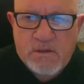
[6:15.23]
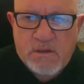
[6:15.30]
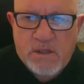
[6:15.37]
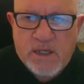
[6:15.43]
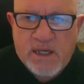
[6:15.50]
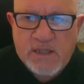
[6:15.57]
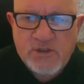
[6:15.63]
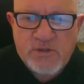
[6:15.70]

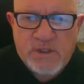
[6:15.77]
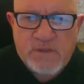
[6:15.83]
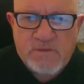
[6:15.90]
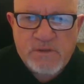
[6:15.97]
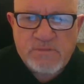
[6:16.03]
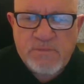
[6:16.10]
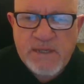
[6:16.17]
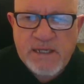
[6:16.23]
Actually, it
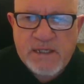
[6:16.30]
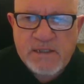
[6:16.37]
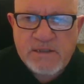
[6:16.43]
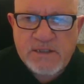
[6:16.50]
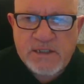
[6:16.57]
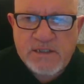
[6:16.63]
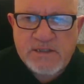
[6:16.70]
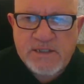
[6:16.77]
was mate at
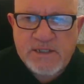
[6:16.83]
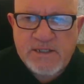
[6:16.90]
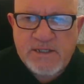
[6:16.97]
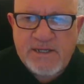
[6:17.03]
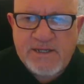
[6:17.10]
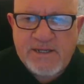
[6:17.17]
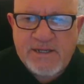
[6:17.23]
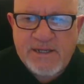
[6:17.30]
16,
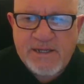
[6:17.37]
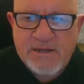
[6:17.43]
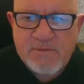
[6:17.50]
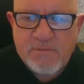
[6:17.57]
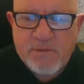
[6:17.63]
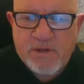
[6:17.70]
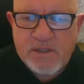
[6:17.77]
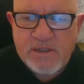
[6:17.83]

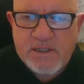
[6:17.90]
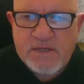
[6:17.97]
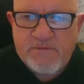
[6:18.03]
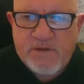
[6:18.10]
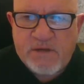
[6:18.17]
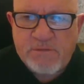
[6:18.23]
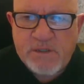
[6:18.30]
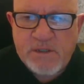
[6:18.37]
but he gave
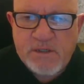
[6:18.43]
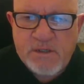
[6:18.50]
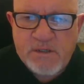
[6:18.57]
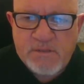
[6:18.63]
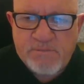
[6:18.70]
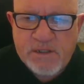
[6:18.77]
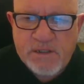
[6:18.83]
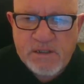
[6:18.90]
up here
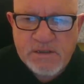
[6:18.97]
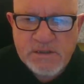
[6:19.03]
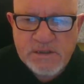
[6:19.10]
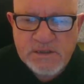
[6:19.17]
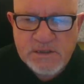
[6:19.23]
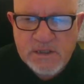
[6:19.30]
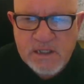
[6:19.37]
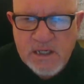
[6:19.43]

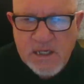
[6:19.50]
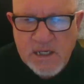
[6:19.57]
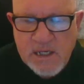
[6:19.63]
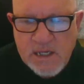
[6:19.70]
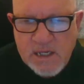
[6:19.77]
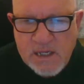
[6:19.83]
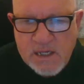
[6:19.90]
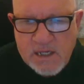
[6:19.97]
because
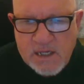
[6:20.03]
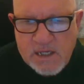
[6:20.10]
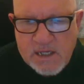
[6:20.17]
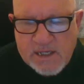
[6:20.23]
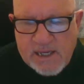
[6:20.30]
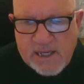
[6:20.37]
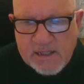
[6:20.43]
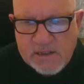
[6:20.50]
he
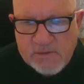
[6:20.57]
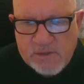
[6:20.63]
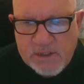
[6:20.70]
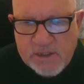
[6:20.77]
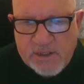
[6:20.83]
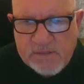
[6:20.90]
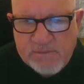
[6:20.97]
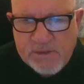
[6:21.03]
can't do
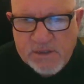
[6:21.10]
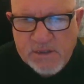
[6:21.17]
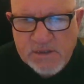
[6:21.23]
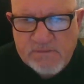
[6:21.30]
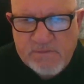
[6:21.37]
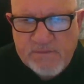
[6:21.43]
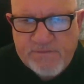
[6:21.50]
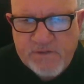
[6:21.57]
anything, because
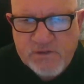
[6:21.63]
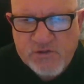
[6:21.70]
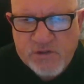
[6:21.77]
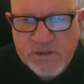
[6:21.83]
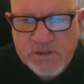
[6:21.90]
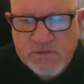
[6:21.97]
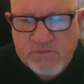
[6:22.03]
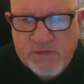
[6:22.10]
even if he
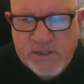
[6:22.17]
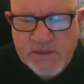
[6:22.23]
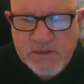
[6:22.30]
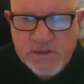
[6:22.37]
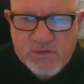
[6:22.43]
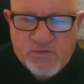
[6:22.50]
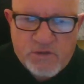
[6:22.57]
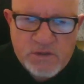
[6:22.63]
tries to race
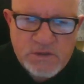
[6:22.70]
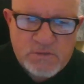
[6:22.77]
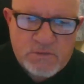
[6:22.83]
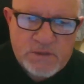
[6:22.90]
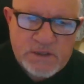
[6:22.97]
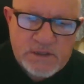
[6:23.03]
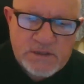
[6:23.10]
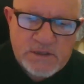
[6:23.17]
across with
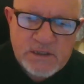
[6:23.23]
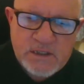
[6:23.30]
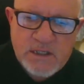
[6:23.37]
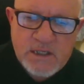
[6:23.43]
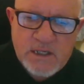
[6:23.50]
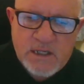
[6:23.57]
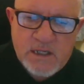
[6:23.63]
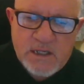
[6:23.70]
his
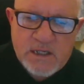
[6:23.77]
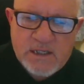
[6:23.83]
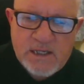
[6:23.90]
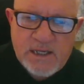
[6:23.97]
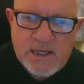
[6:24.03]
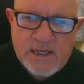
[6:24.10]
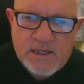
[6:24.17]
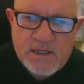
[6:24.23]

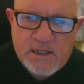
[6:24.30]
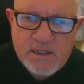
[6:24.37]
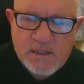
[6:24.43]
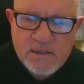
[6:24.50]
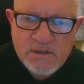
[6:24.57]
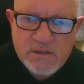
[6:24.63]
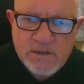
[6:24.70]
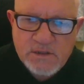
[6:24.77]
king
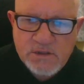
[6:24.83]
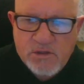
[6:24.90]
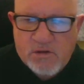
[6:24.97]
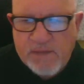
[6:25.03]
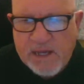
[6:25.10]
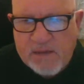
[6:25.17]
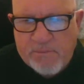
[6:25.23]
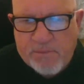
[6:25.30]
to stop
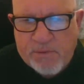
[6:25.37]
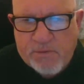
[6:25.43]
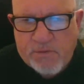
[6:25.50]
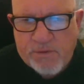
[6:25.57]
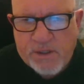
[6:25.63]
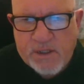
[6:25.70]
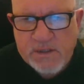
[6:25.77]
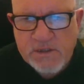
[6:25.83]
that pawn,
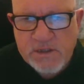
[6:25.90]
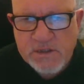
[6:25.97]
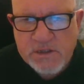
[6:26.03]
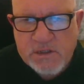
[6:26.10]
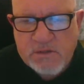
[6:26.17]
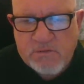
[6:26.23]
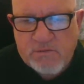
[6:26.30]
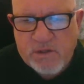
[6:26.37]
I'll just
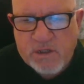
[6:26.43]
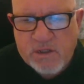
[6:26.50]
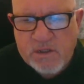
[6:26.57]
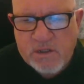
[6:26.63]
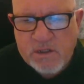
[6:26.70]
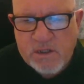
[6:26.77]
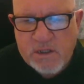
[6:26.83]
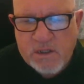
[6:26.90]
go rook
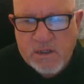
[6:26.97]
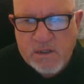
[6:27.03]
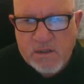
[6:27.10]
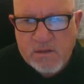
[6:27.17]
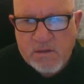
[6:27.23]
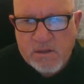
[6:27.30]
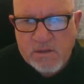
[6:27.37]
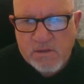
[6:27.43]

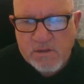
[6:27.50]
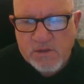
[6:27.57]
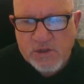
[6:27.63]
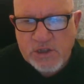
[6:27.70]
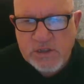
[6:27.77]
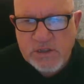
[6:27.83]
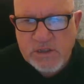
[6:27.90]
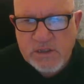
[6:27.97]

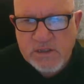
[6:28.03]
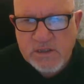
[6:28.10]
g8